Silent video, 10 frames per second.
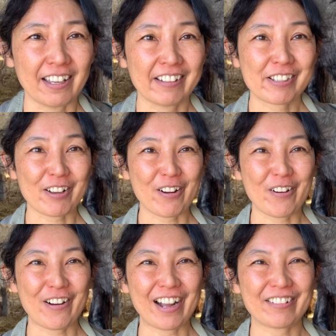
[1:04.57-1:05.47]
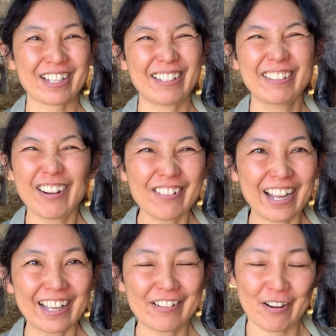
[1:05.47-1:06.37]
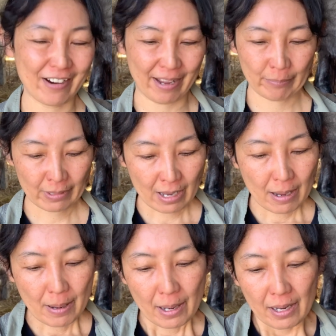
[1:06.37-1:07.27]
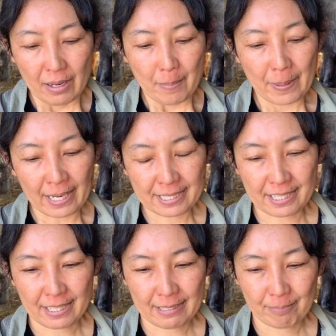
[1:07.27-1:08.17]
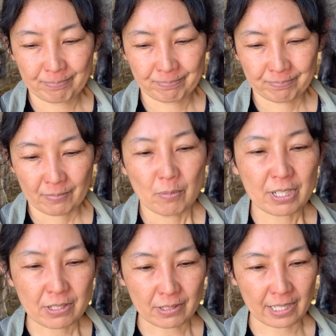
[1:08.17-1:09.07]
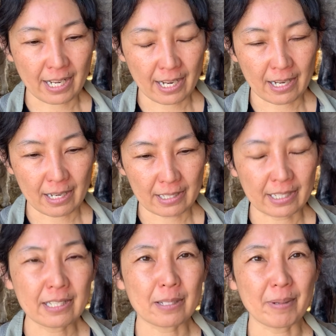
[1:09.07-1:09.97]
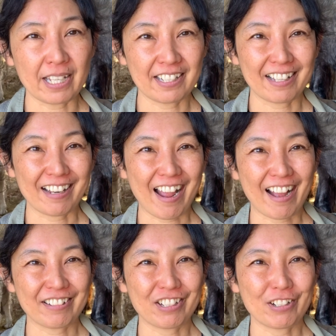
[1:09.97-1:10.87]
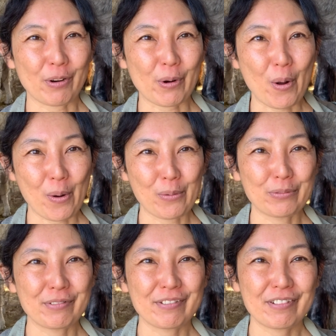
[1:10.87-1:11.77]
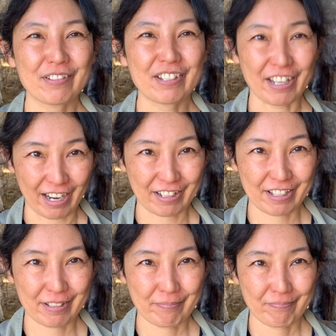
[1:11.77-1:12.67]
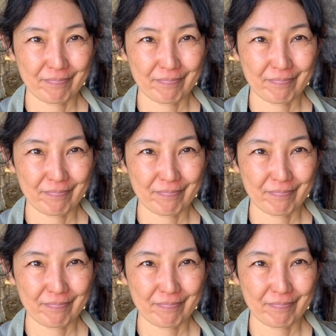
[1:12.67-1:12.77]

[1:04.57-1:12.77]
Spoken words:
And so I was like, no way, no way. But we started incubating and hatching our own chicks.